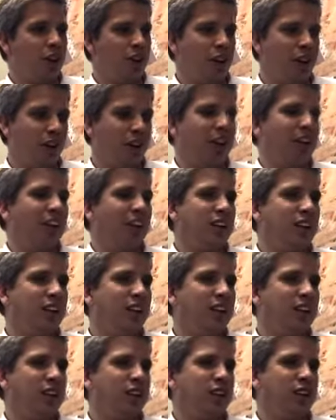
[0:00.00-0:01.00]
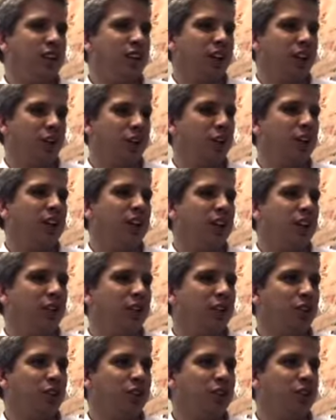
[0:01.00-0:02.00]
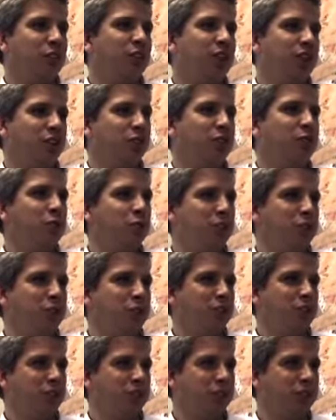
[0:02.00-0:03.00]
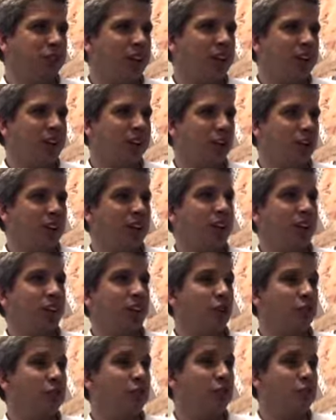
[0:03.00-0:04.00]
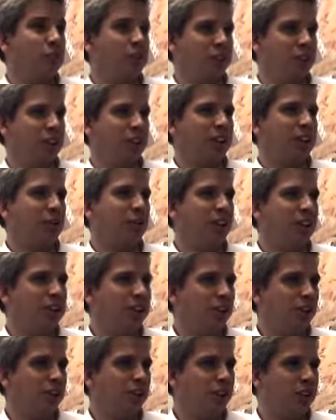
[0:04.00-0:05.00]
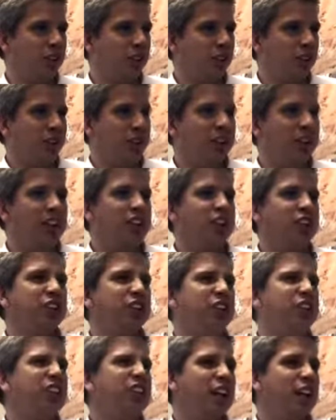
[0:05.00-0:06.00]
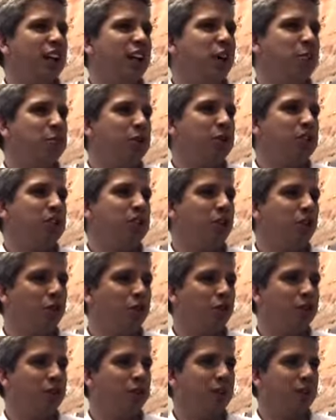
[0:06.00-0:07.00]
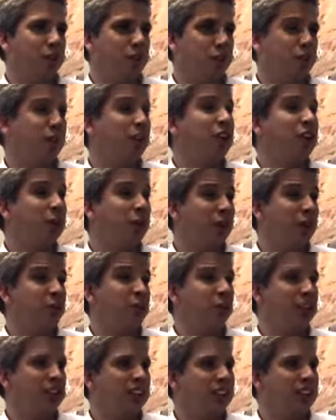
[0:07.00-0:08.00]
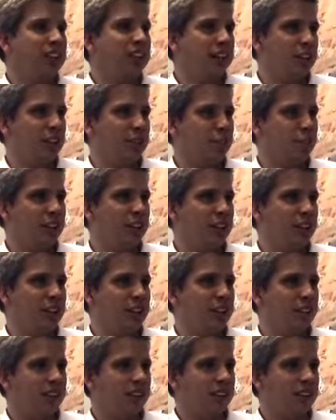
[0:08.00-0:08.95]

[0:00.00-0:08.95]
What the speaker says: the reality is a unit that costs you 340,000 rand, you can get a 4,000 rand rental on. And that's just the dynamics of credit records in that space.